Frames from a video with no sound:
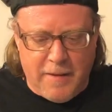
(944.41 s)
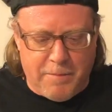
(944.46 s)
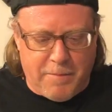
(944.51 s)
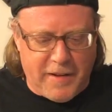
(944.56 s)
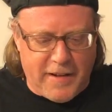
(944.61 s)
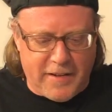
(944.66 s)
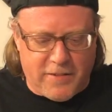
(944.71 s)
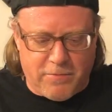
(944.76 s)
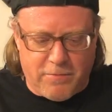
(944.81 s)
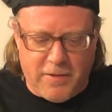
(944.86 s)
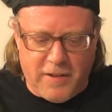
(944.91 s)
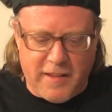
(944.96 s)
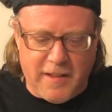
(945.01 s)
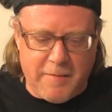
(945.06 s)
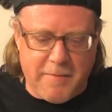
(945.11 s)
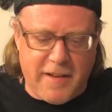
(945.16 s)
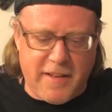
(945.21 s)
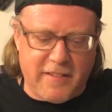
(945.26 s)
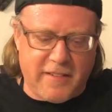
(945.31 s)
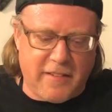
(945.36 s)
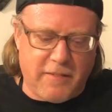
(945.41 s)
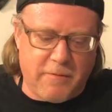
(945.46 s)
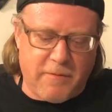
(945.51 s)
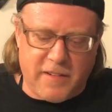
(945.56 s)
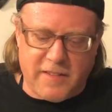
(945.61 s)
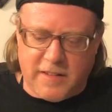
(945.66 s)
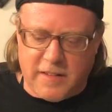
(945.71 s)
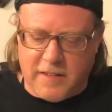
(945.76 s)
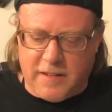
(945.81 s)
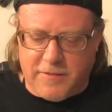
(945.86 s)
But it's really amazing
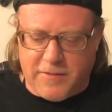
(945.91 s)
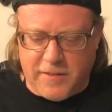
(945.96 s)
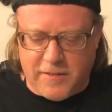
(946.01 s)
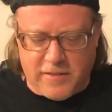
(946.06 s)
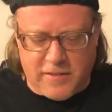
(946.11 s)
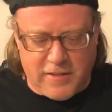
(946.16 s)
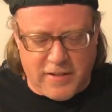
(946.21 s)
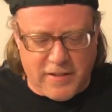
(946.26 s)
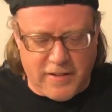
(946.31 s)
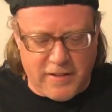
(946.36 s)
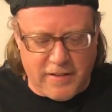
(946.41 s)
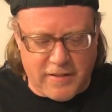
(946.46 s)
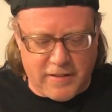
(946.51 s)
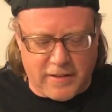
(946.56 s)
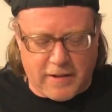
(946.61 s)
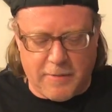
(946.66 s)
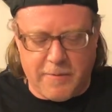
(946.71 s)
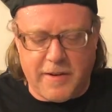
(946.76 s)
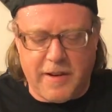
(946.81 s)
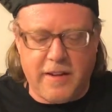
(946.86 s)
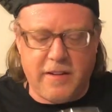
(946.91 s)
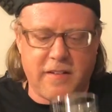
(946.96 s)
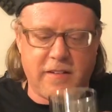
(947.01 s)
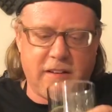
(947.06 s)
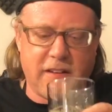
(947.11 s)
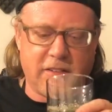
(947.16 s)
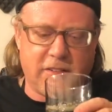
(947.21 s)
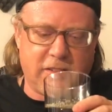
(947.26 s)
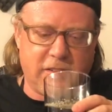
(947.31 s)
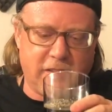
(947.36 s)
what the difference the carbonation does.